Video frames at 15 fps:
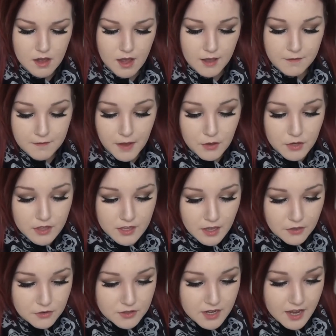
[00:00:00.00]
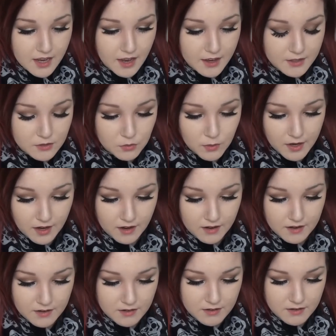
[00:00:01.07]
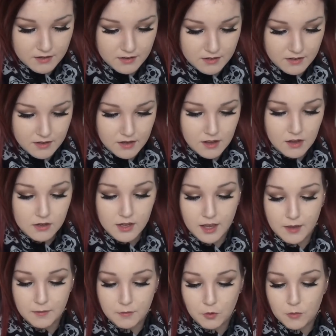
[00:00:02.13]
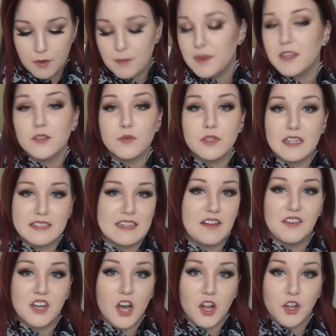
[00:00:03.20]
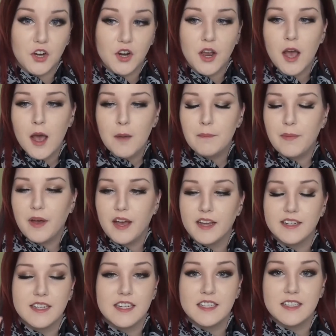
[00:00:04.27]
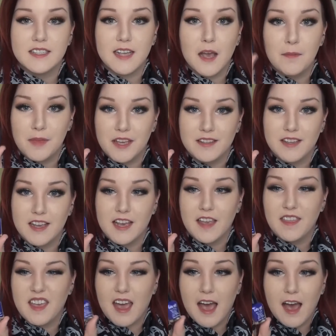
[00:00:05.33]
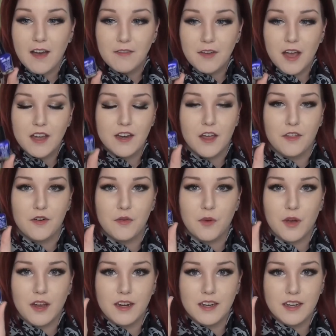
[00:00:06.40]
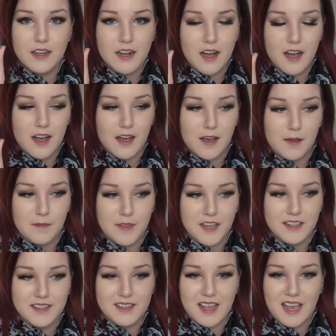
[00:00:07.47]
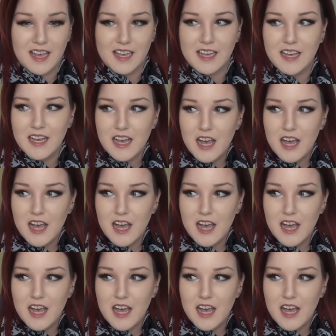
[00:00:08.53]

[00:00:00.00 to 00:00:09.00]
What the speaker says: I found it the other day, I swear. Okay, well maybe this one doesn't have a color, but it's amazing. And they have another one that's like